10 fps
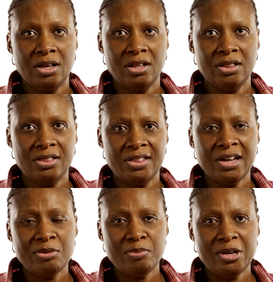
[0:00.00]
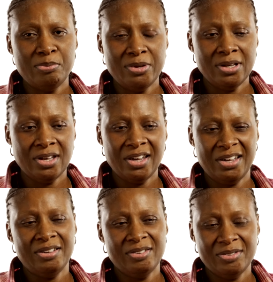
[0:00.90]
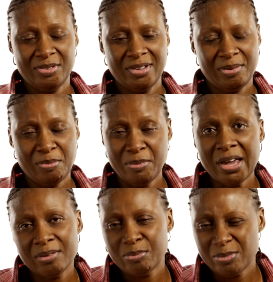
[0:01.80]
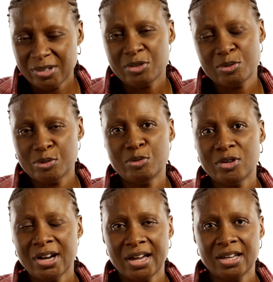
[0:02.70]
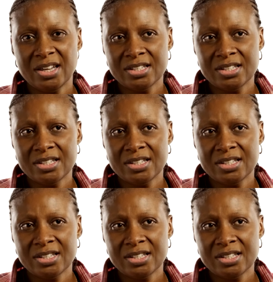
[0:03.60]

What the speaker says: That might be it would look like